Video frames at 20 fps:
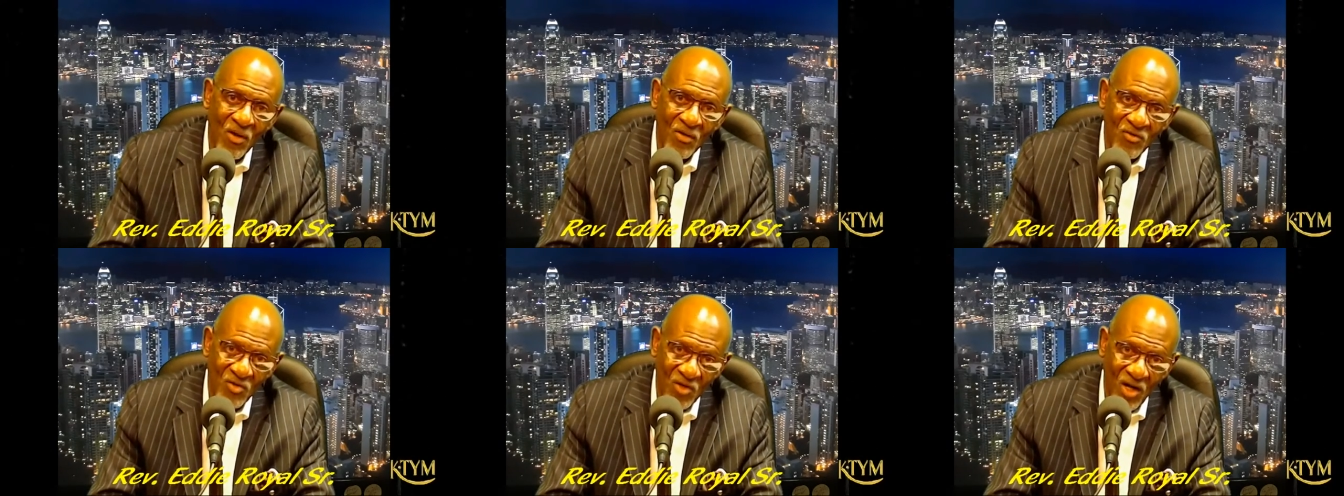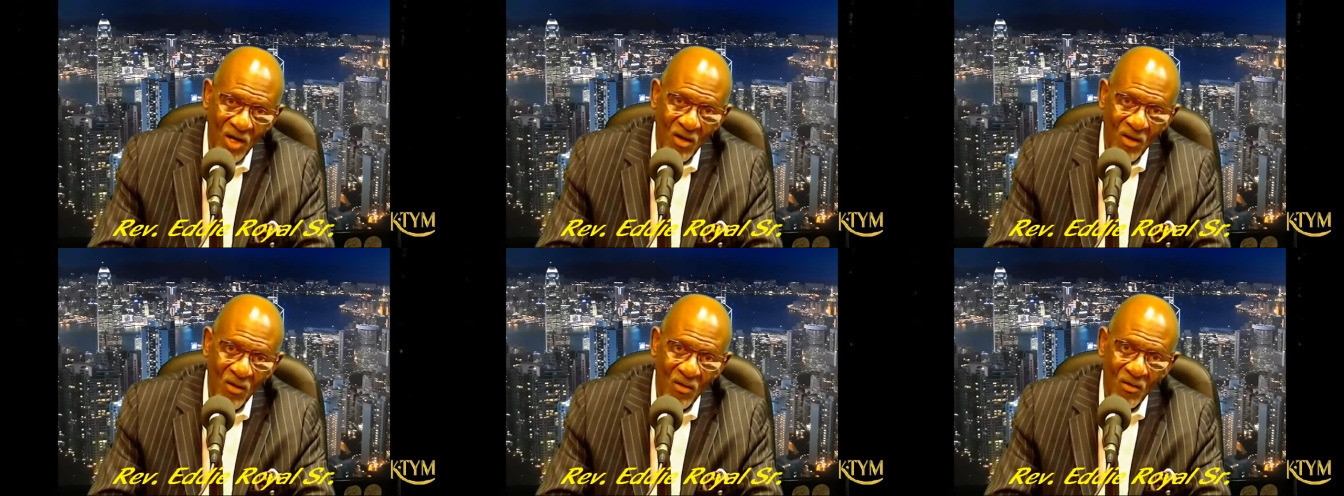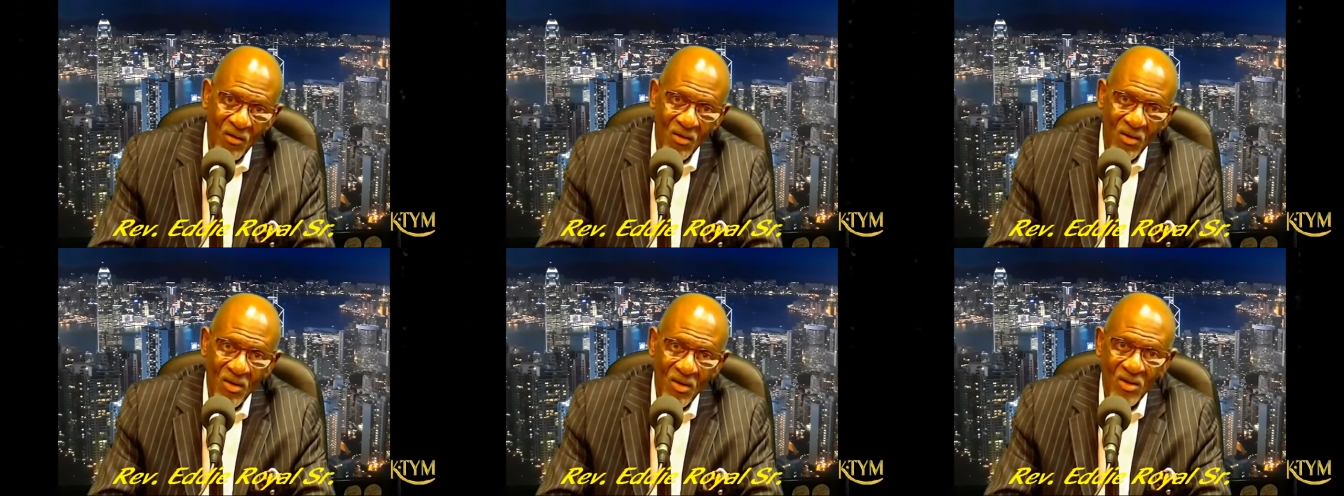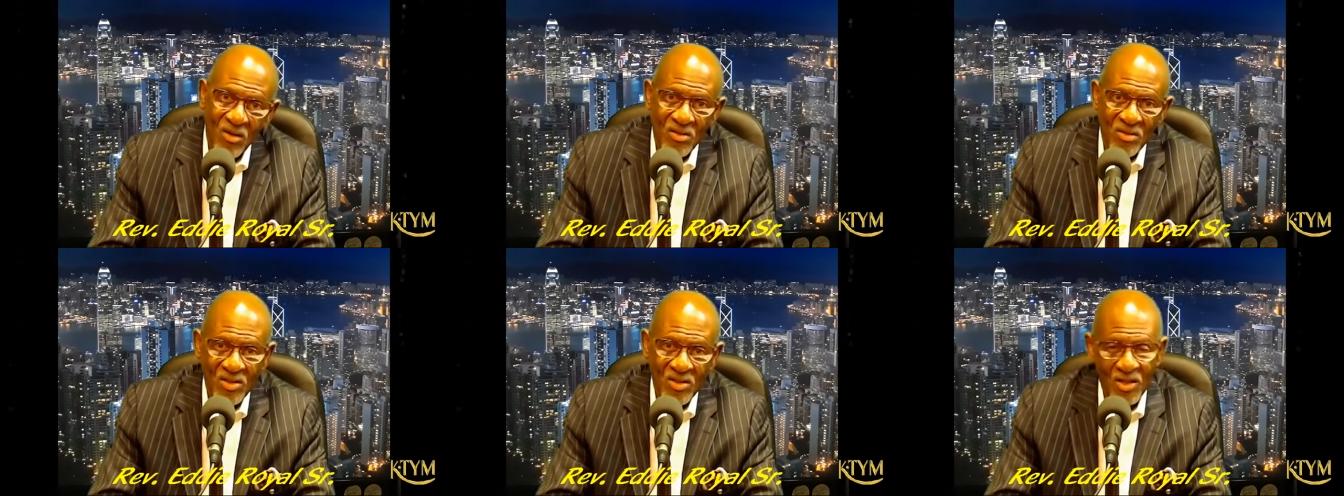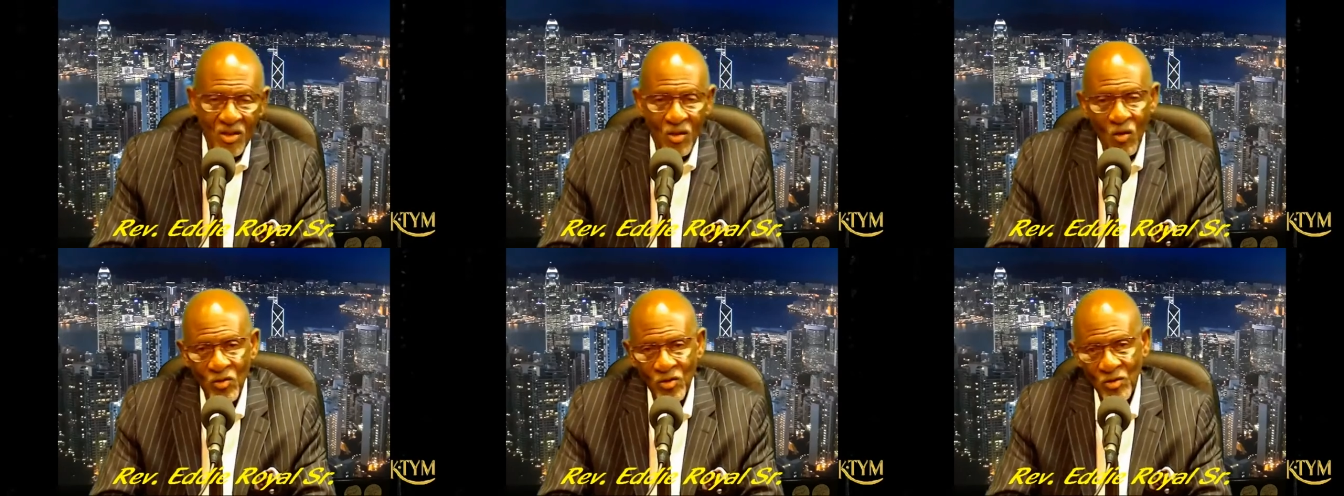a child, they
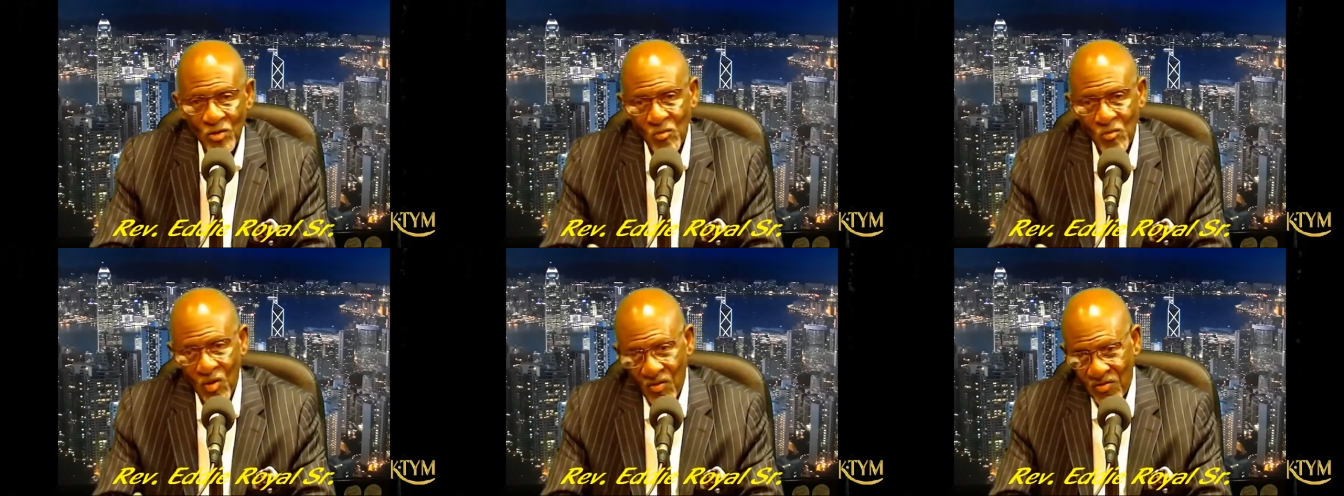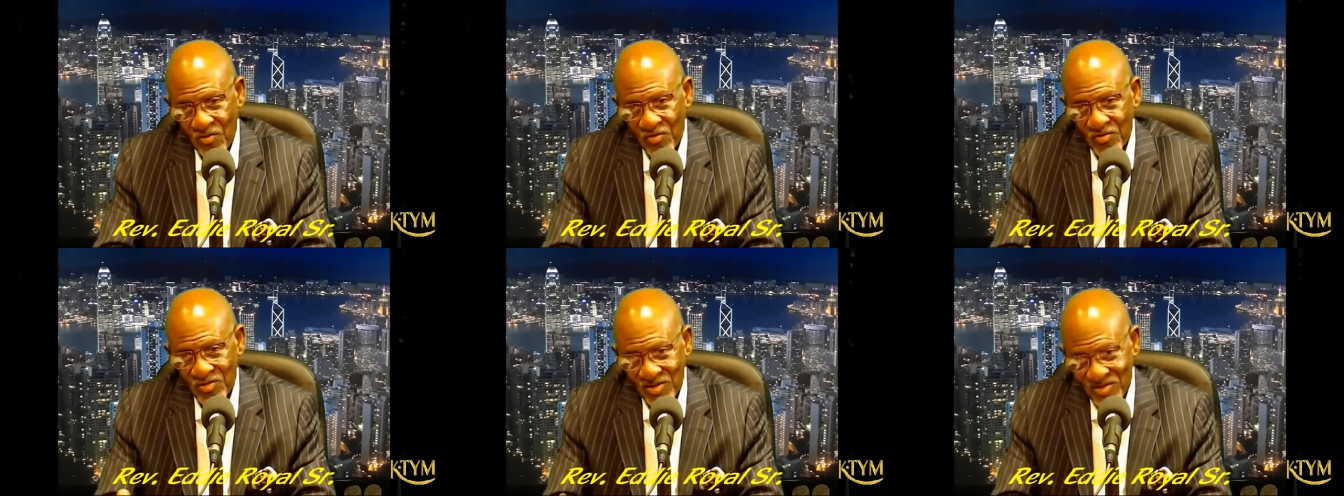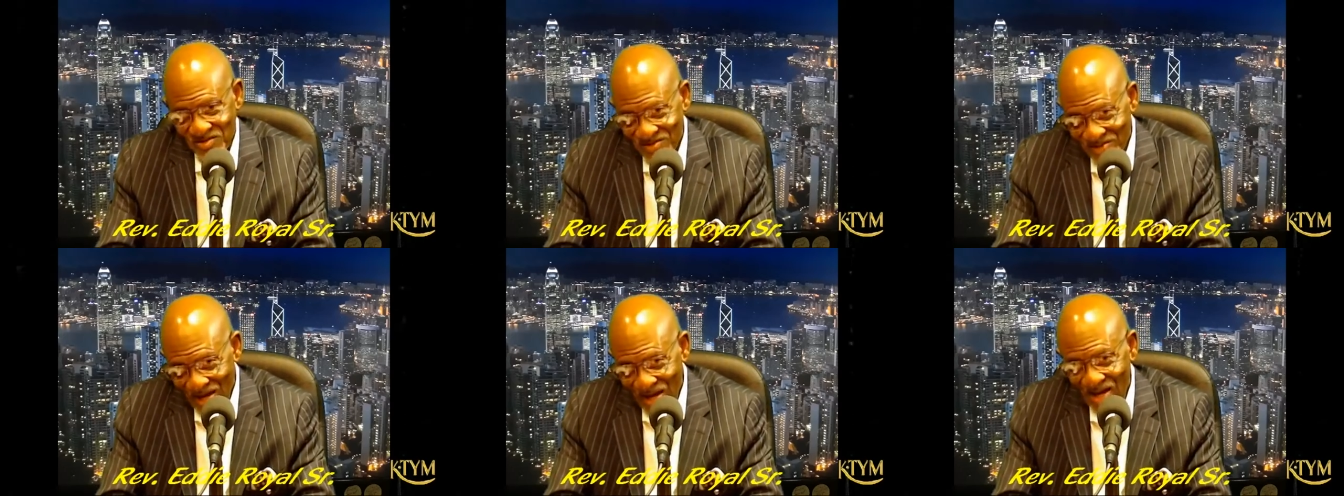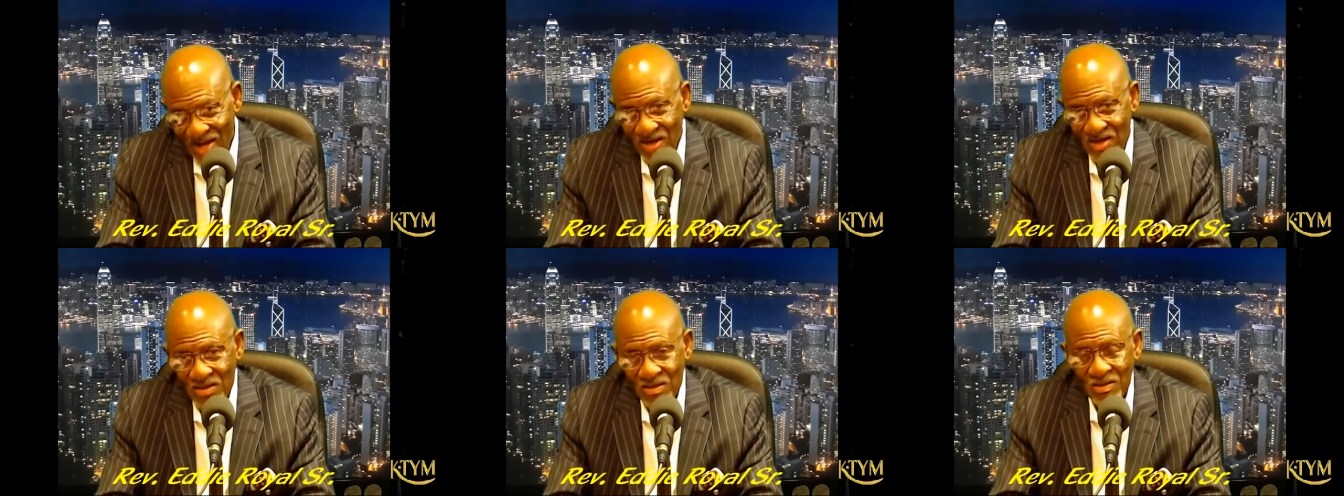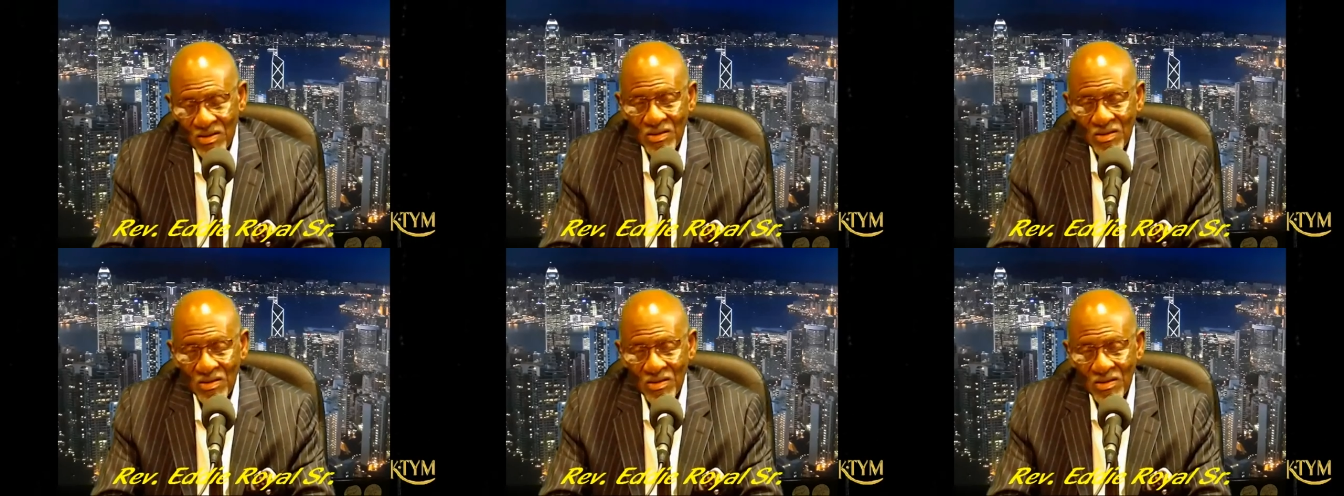call you mothers in Zion.